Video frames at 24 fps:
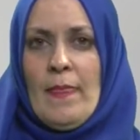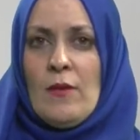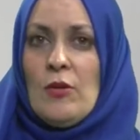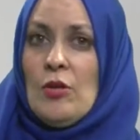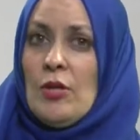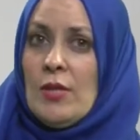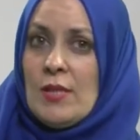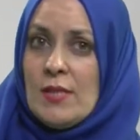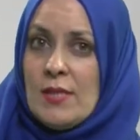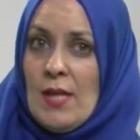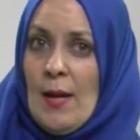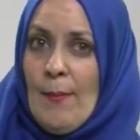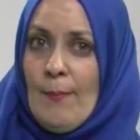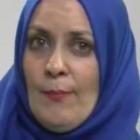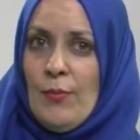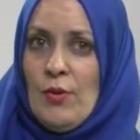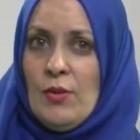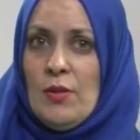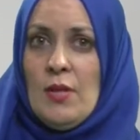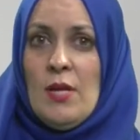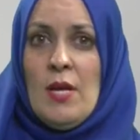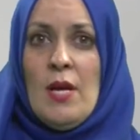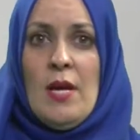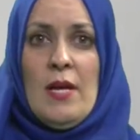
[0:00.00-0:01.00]
For
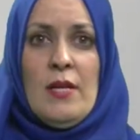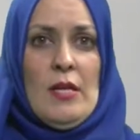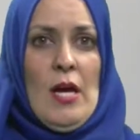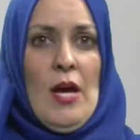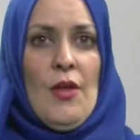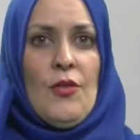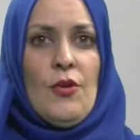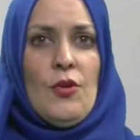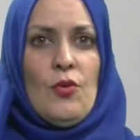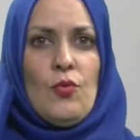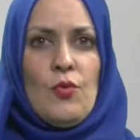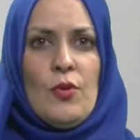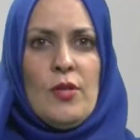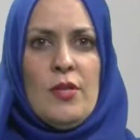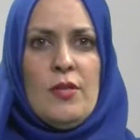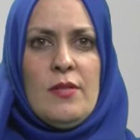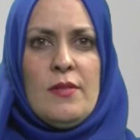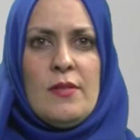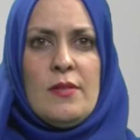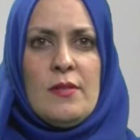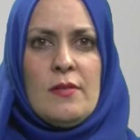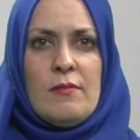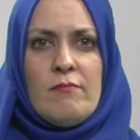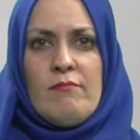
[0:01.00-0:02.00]
example, in other
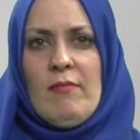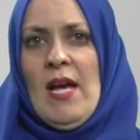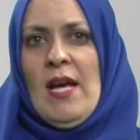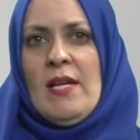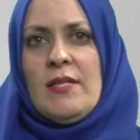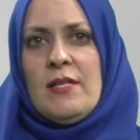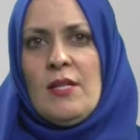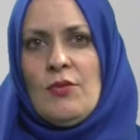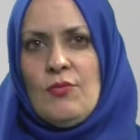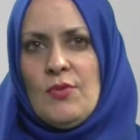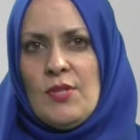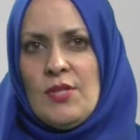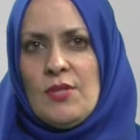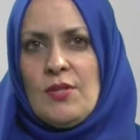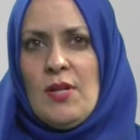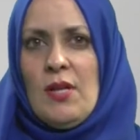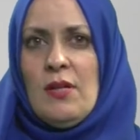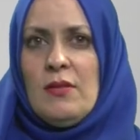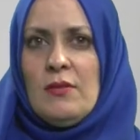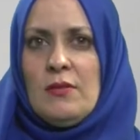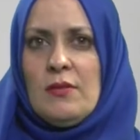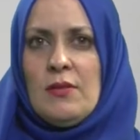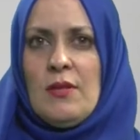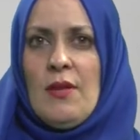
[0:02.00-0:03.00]
words, as a
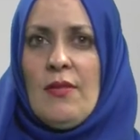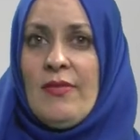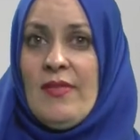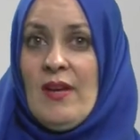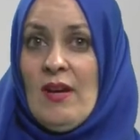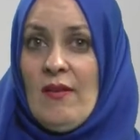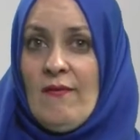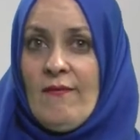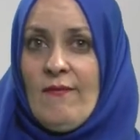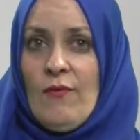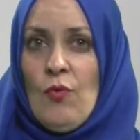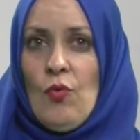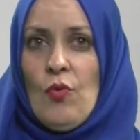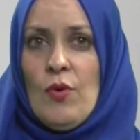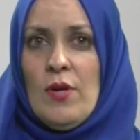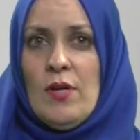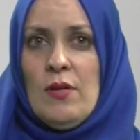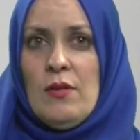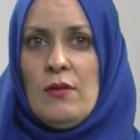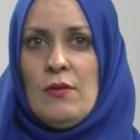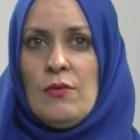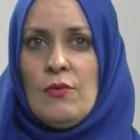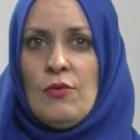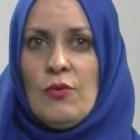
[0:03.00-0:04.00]
result,
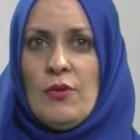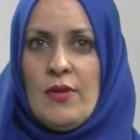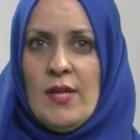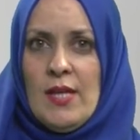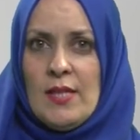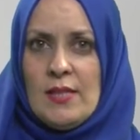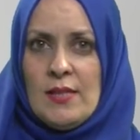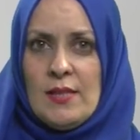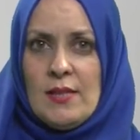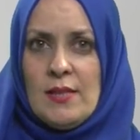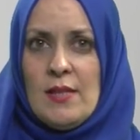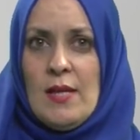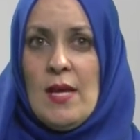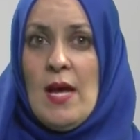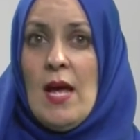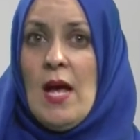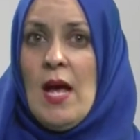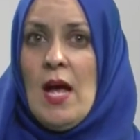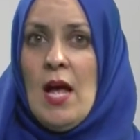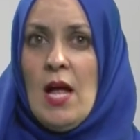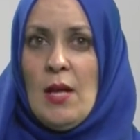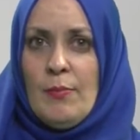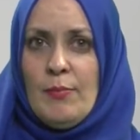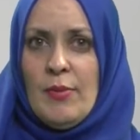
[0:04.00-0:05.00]
therefore, or thus.
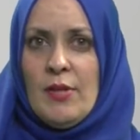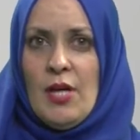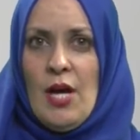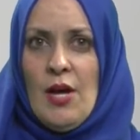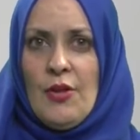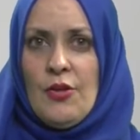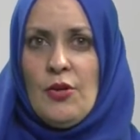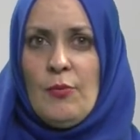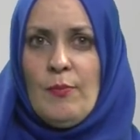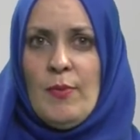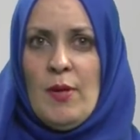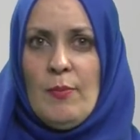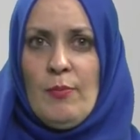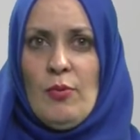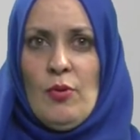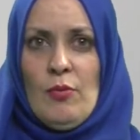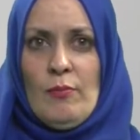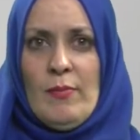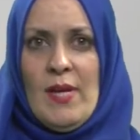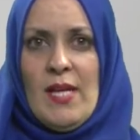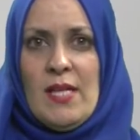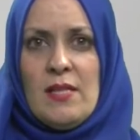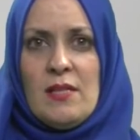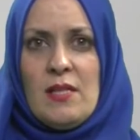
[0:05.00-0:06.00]
Helping other people
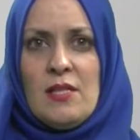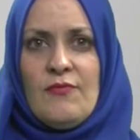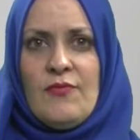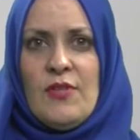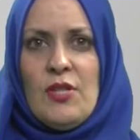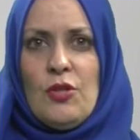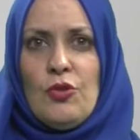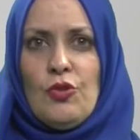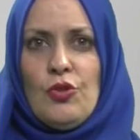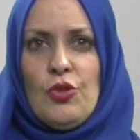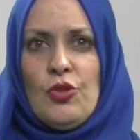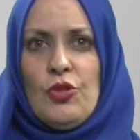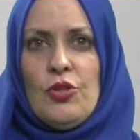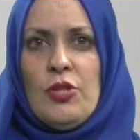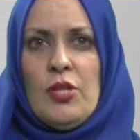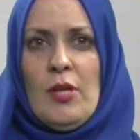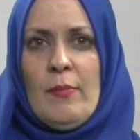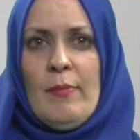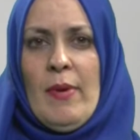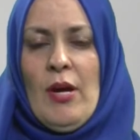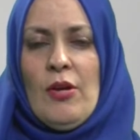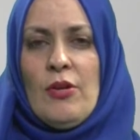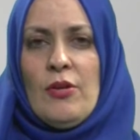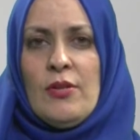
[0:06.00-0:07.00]
makes us feel good
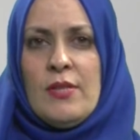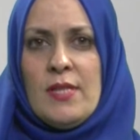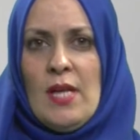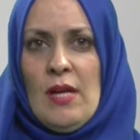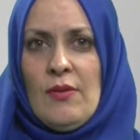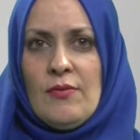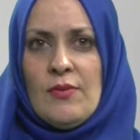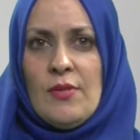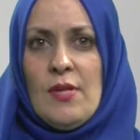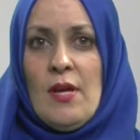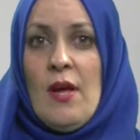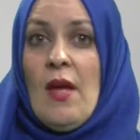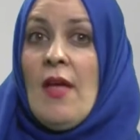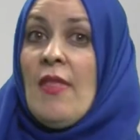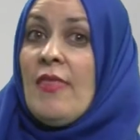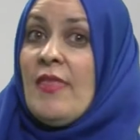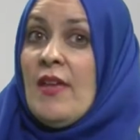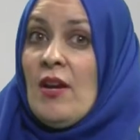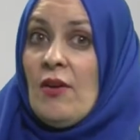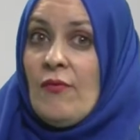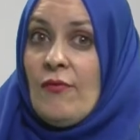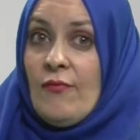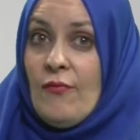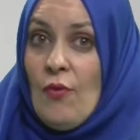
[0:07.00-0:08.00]
about ourselves.
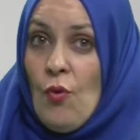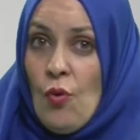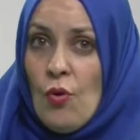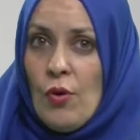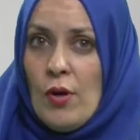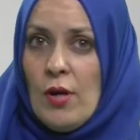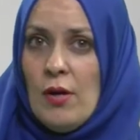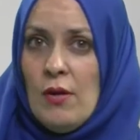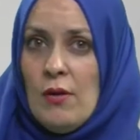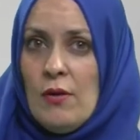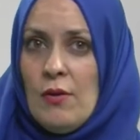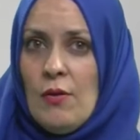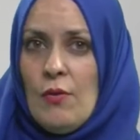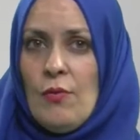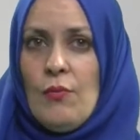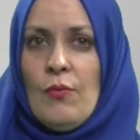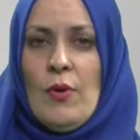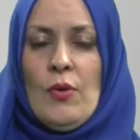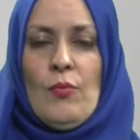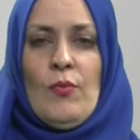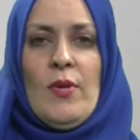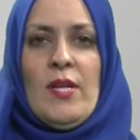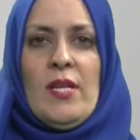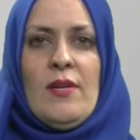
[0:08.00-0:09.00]
Therefore,
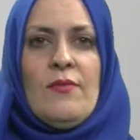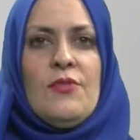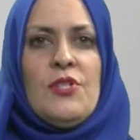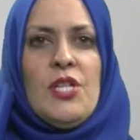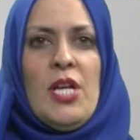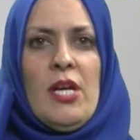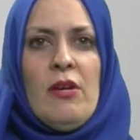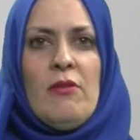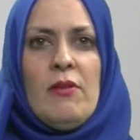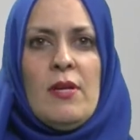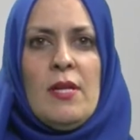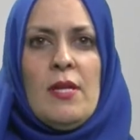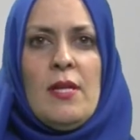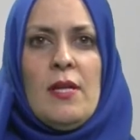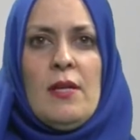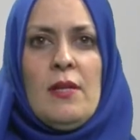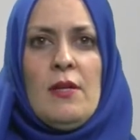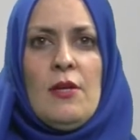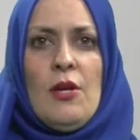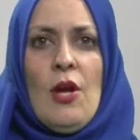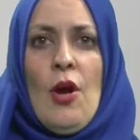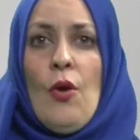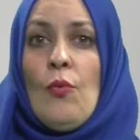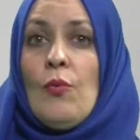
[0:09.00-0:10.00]
when we give charity,
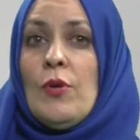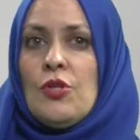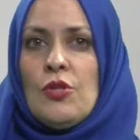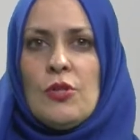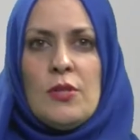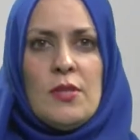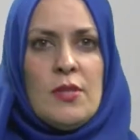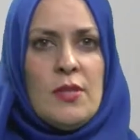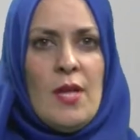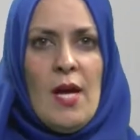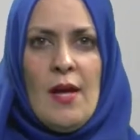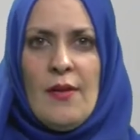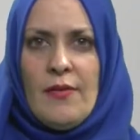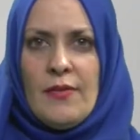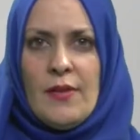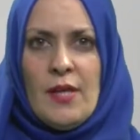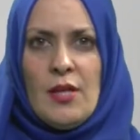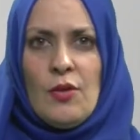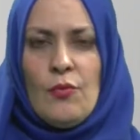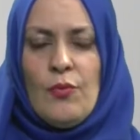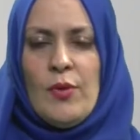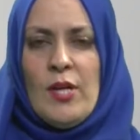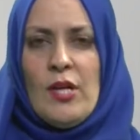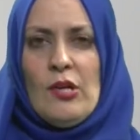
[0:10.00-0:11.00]
we should not
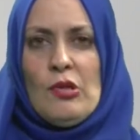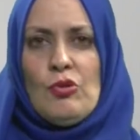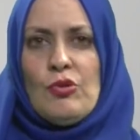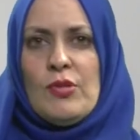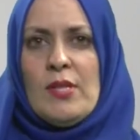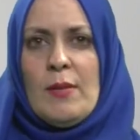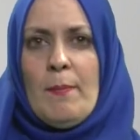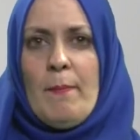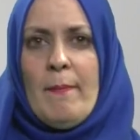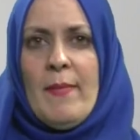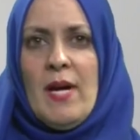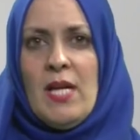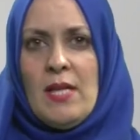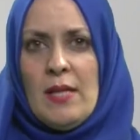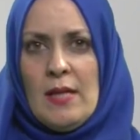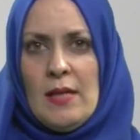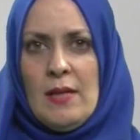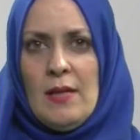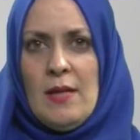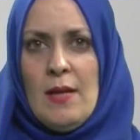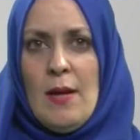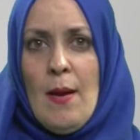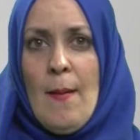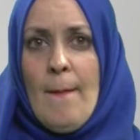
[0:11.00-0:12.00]
think we are losing
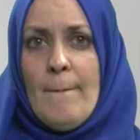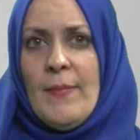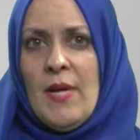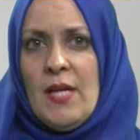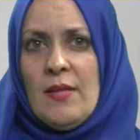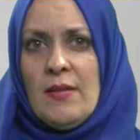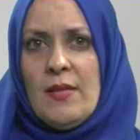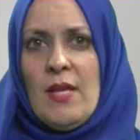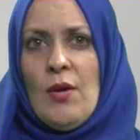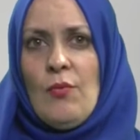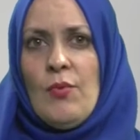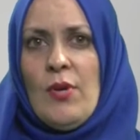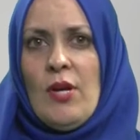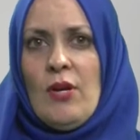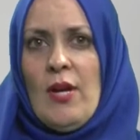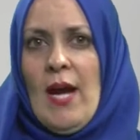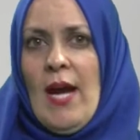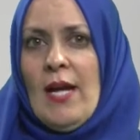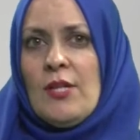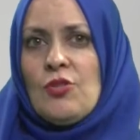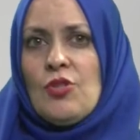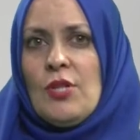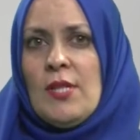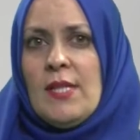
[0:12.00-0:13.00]
money, but that we are
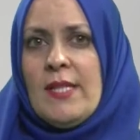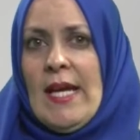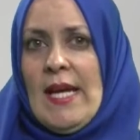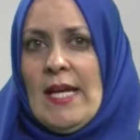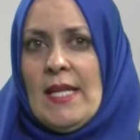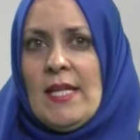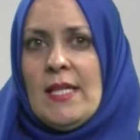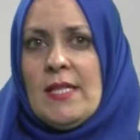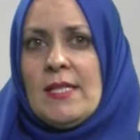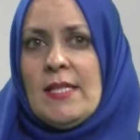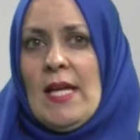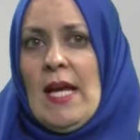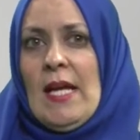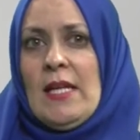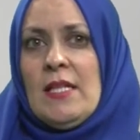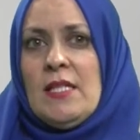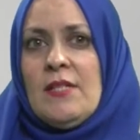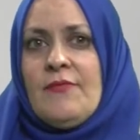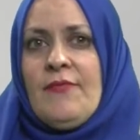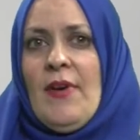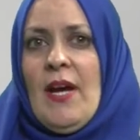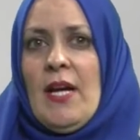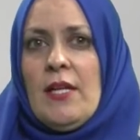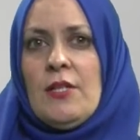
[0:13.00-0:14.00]
actually gaining
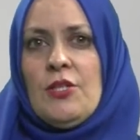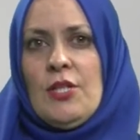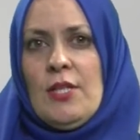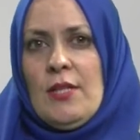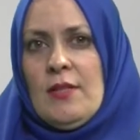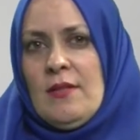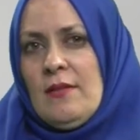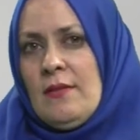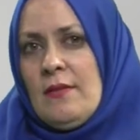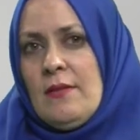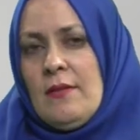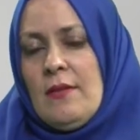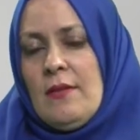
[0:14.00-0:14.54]
satisfaction.